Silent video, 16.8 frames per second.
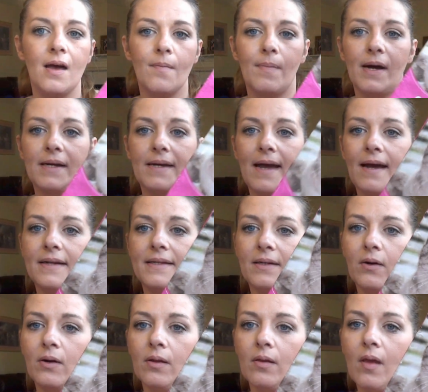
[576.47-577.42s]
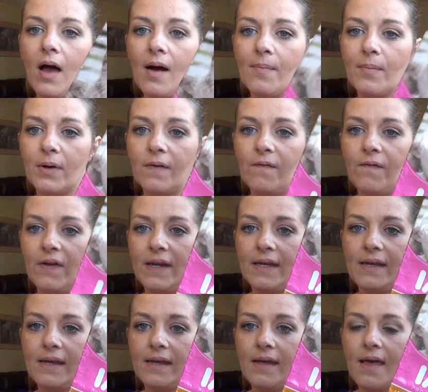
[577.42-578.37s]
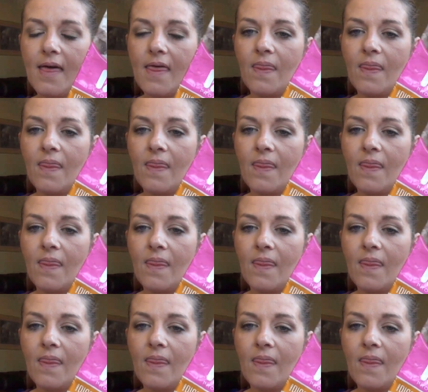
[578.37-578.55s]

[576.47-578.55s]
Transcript: My cats are a lot more finicky